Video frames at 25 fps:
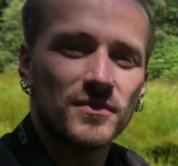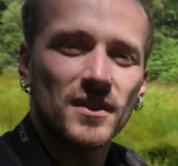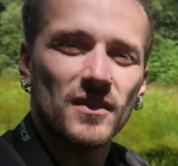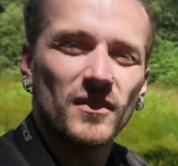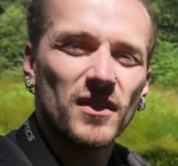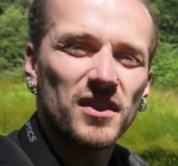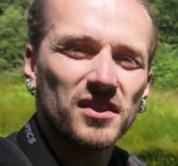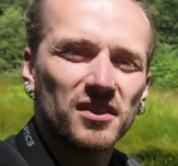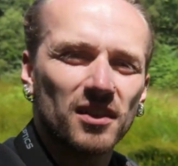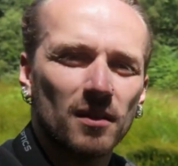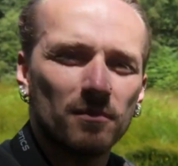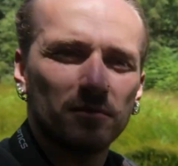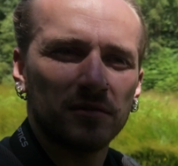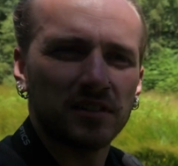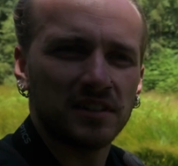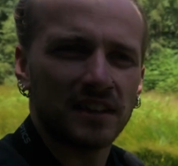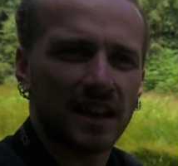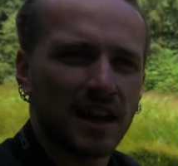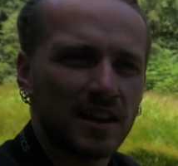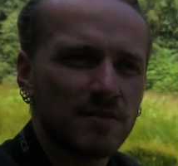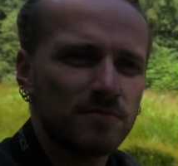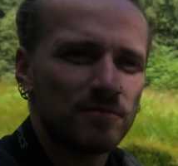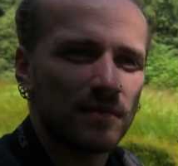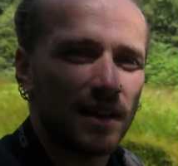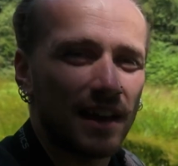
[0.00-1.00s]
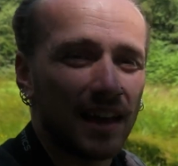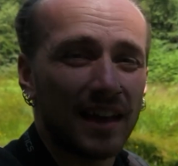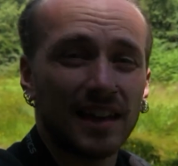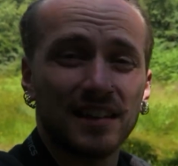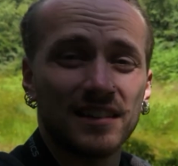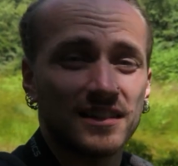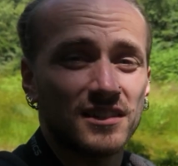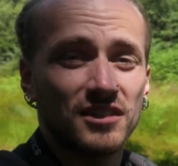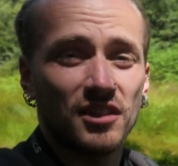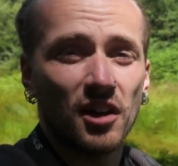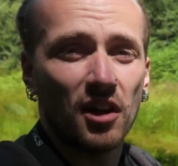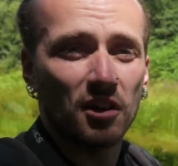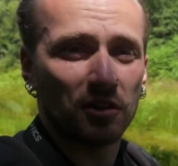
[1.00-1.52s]
this time of the day,
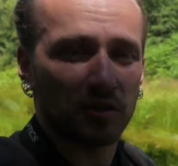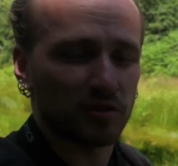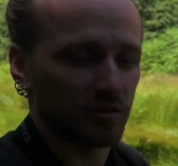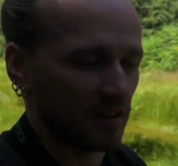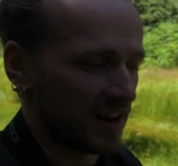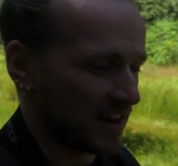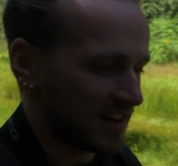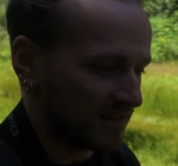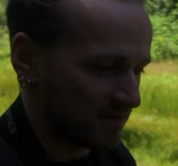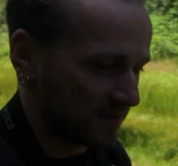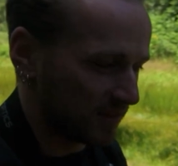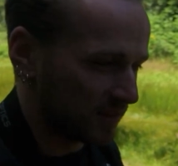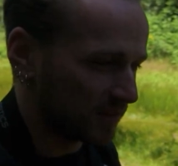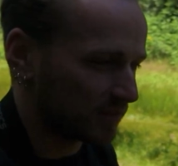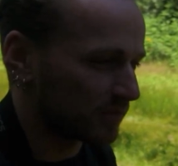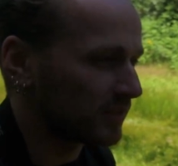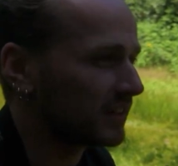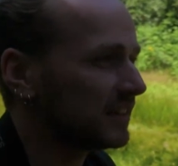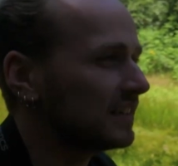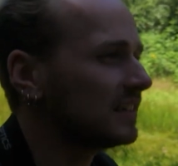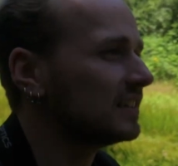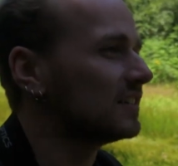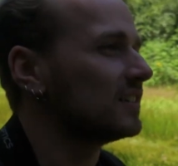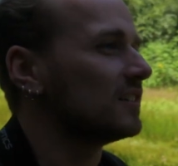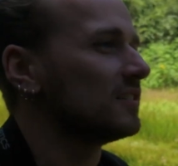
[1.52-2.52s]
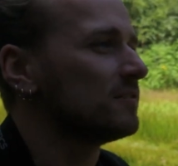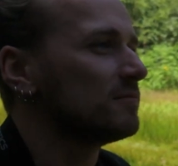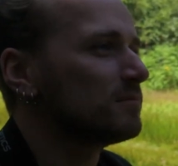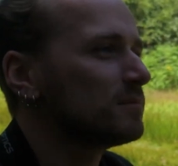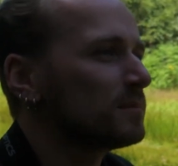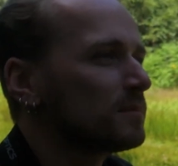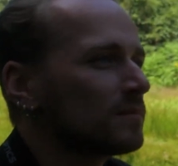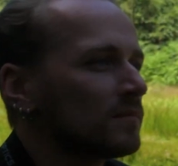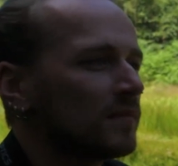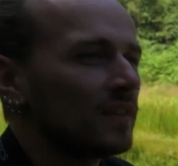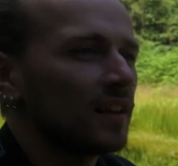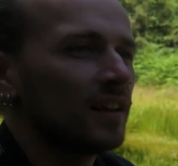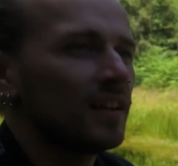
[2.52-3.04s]
it's not great, it's really not.
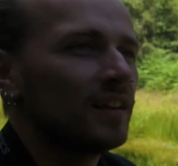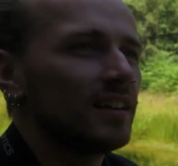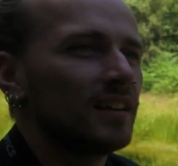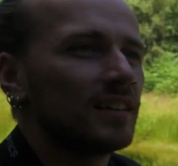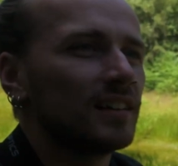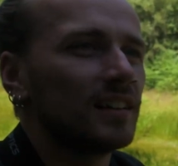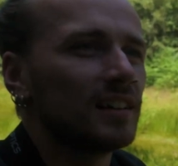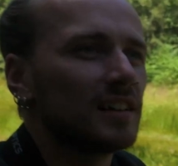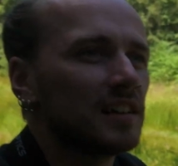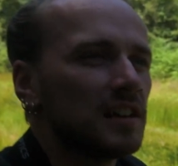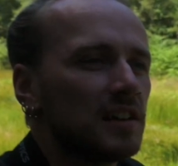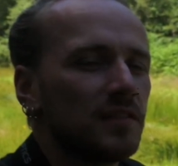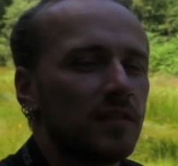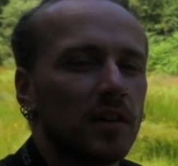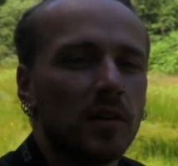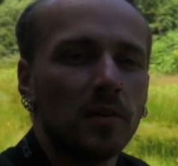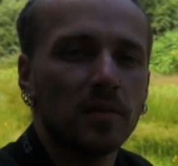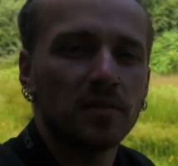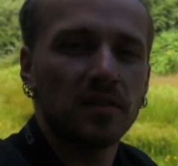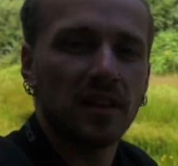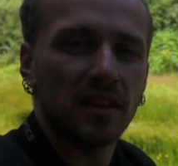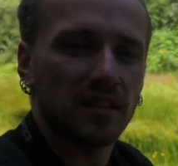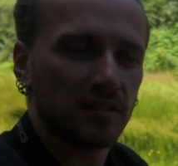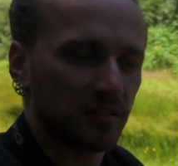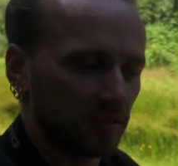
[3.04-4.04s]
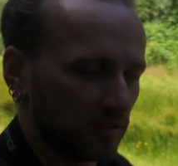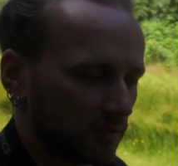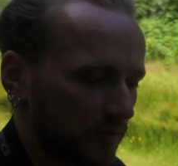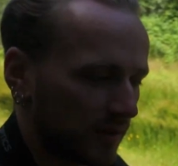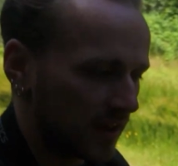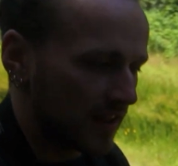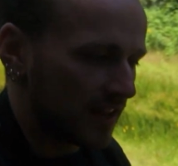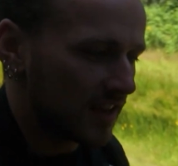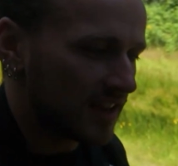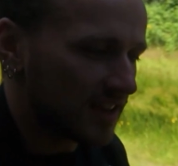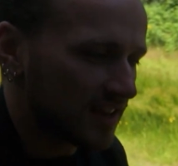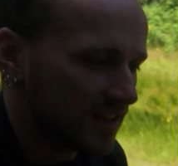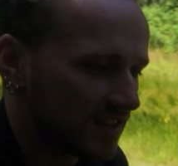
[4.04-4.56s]
You know, if I was next to
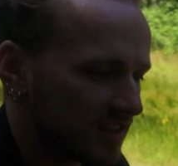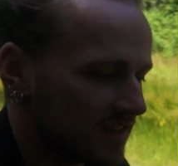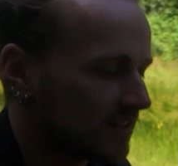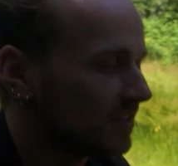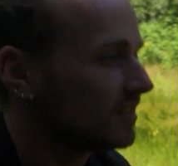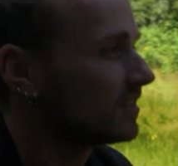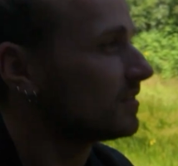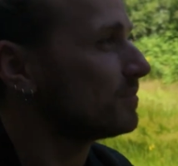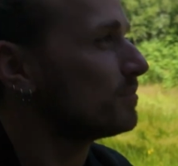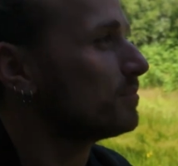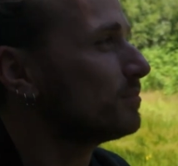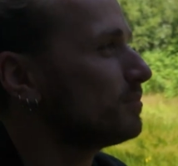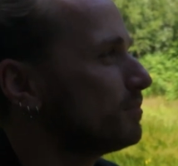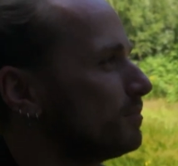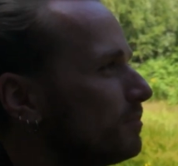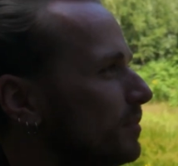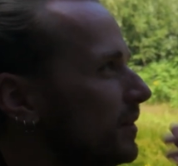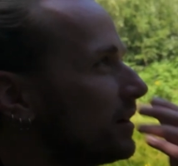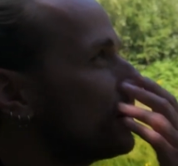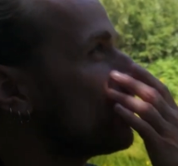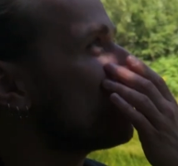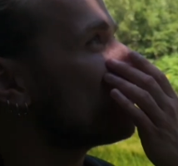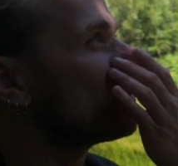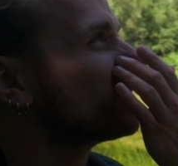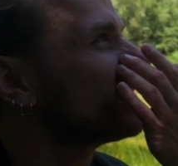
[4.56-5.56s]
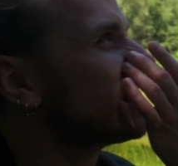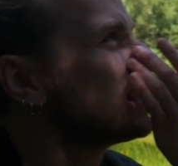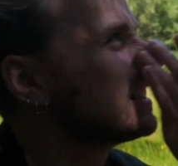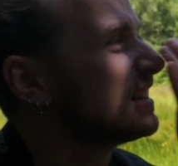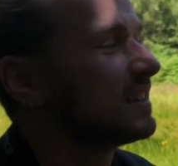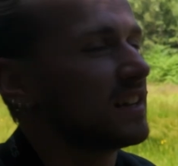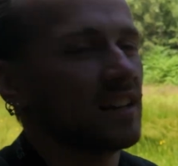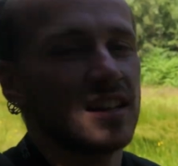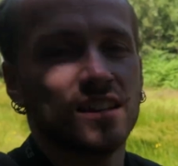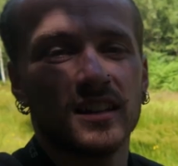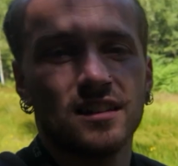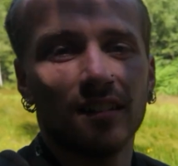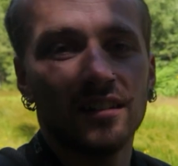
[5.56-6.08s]
a big old
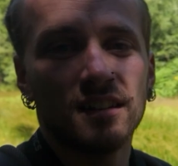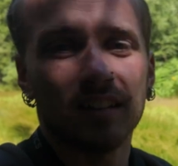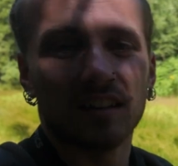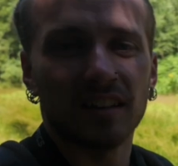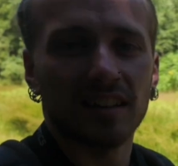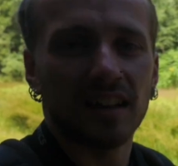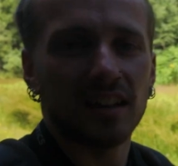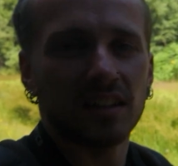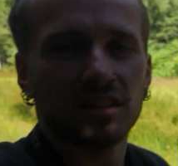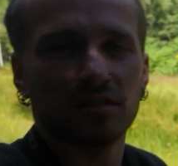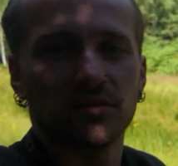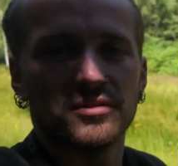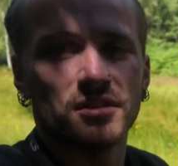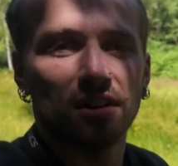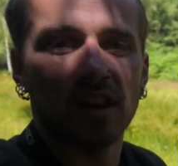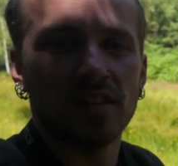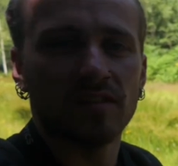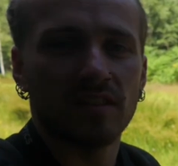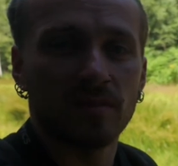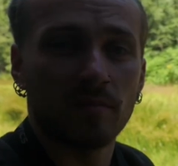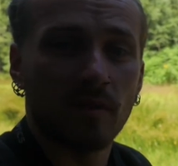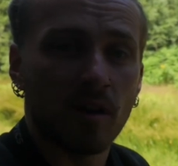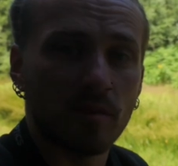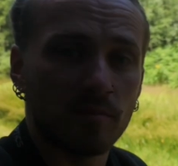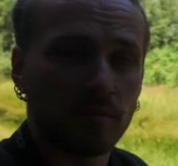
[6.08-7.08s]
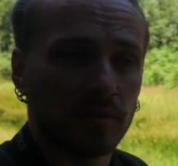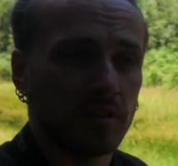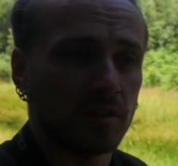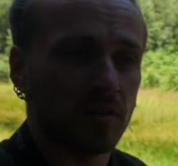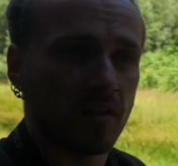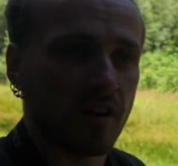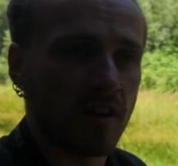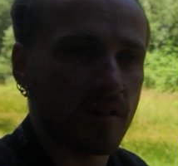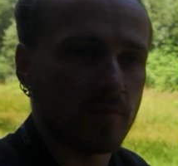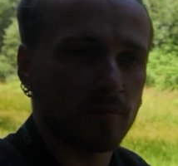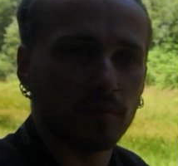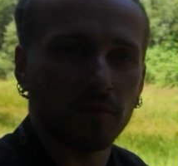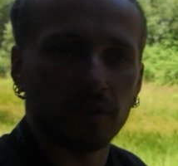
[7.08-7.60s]
lake or a nature reserve, I might be all
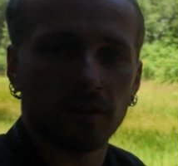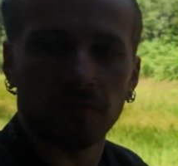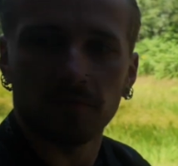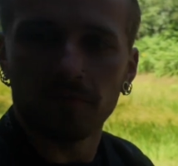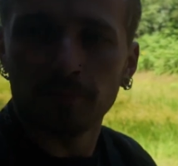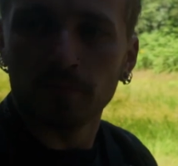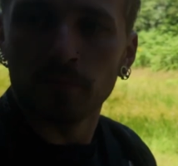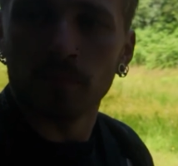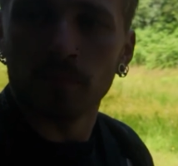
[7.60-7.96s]
right, but